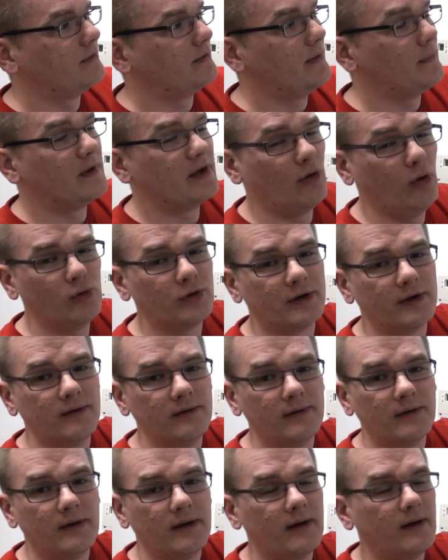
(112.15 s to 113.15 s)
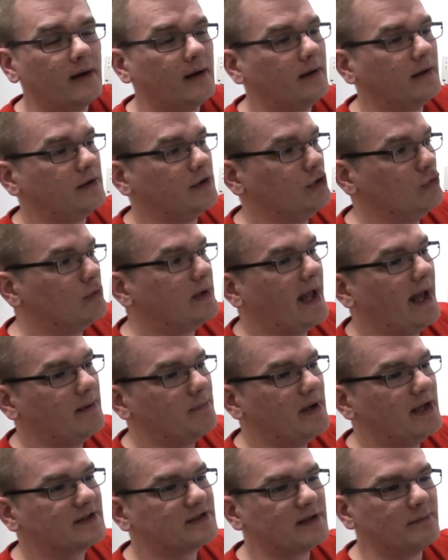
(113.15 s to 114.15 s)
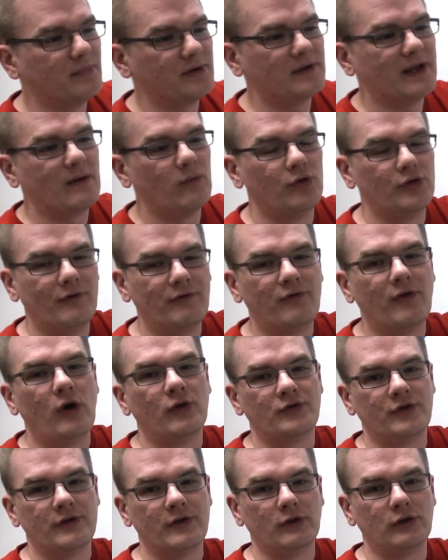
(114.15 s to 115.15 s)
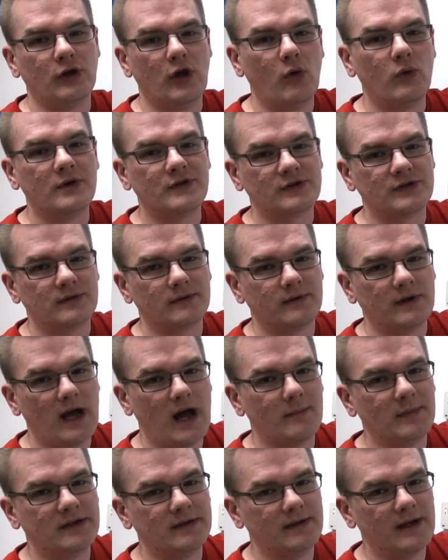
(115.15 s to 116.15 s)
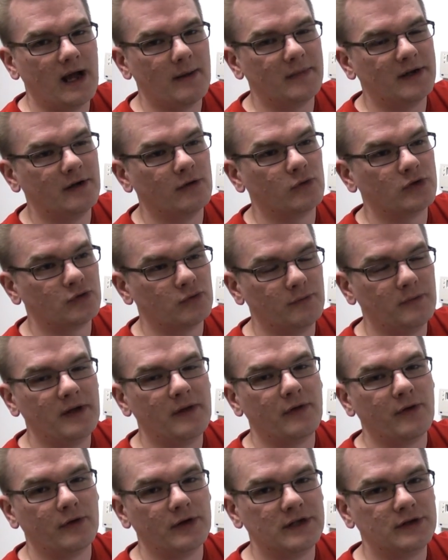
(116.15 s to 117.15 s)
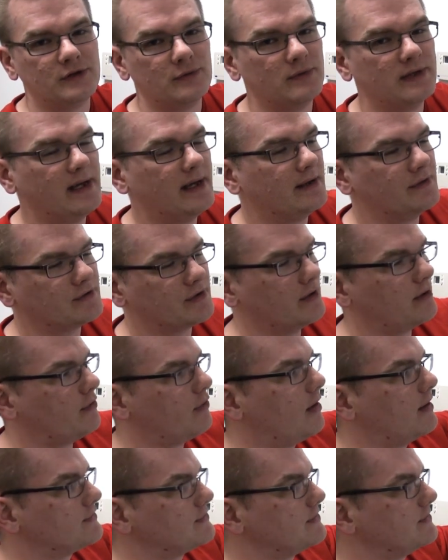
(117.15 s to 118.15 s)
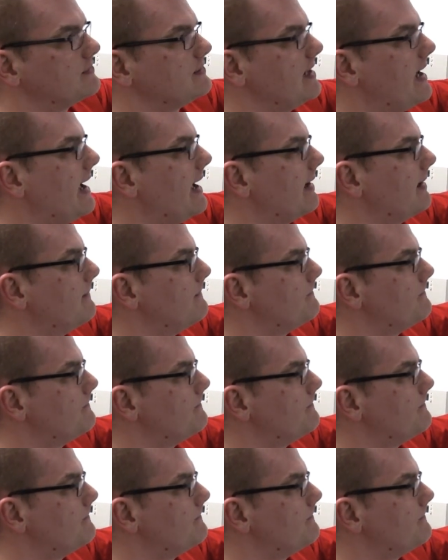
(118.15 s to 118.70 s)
than the older, you can mix them, but they will default to the lowest common denominator, which would be 32 gigs across the stack.